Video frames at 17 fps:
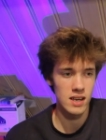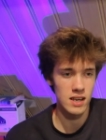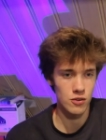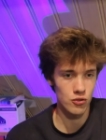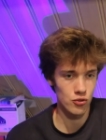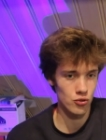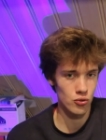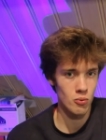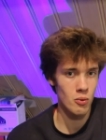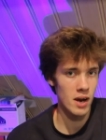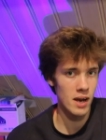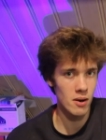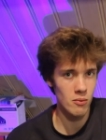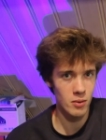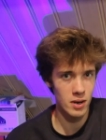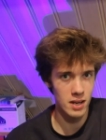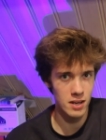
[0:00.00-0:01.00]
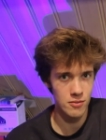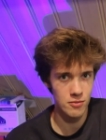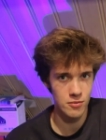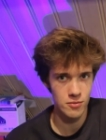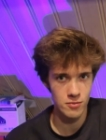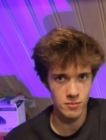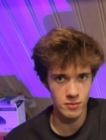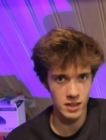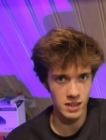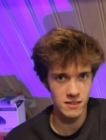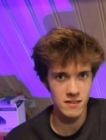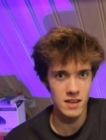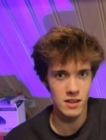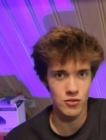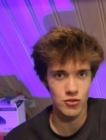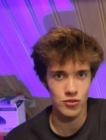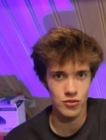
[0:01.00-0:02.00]
is a square wave, like
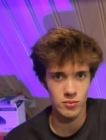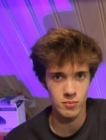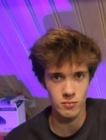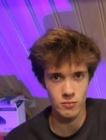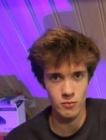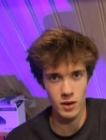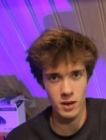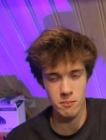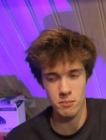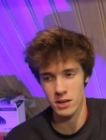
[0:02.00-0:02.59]
this, right?